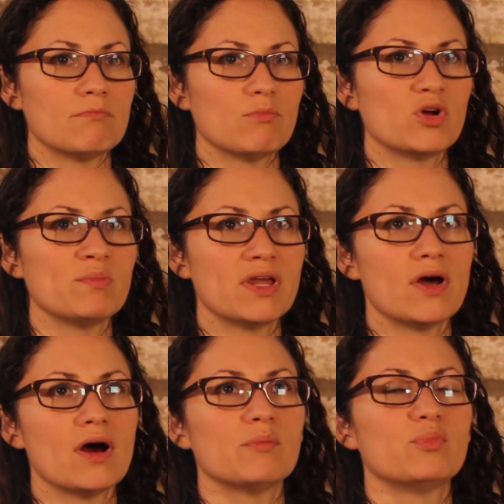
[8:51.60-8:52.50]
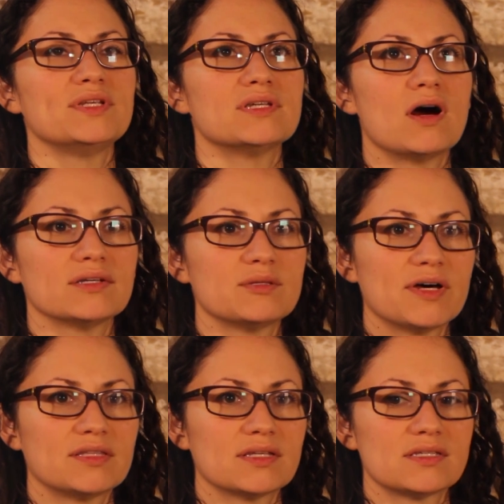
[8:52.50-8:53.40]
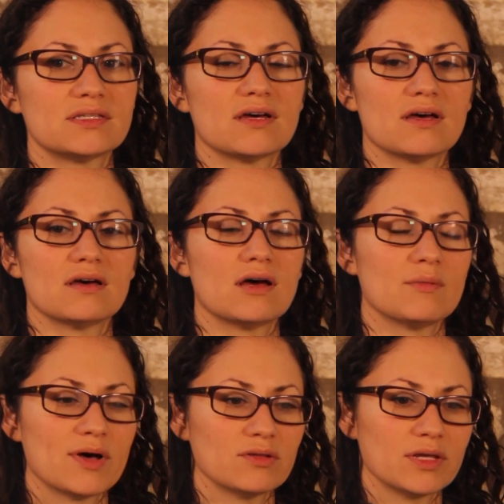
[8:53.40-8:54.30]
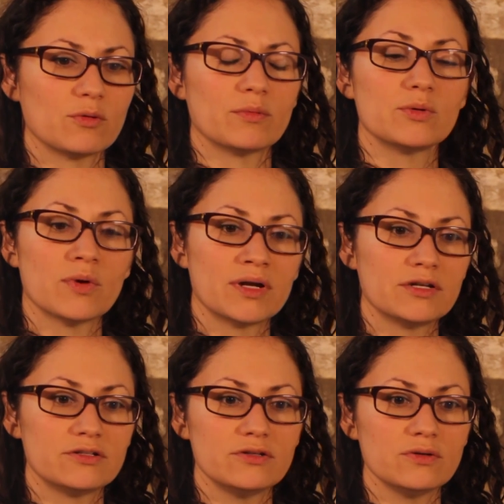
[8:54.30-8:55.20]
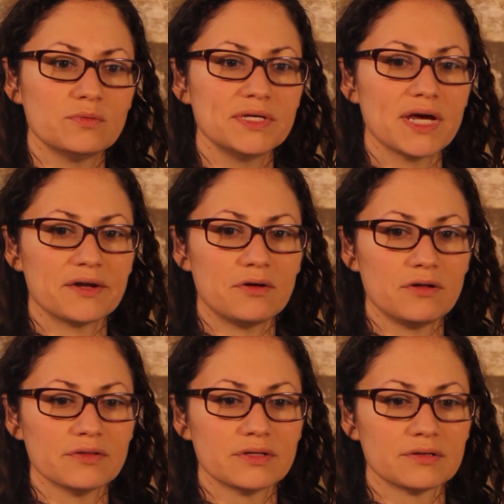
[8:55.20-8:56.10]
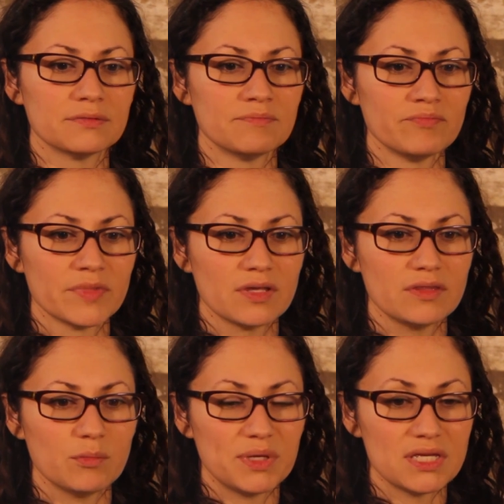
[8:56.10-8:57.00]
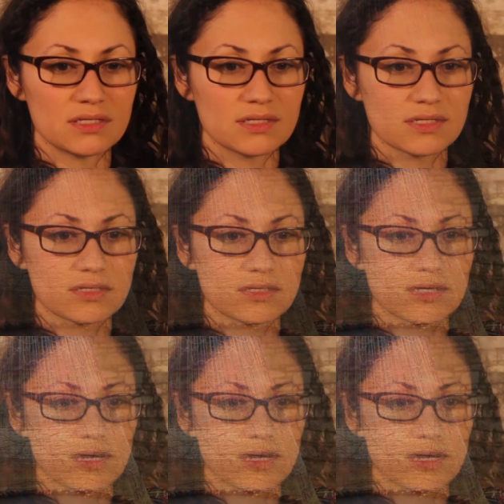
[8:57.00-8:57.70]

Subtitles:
we met up. We talked about about like what we wanted to do. We got all the pieces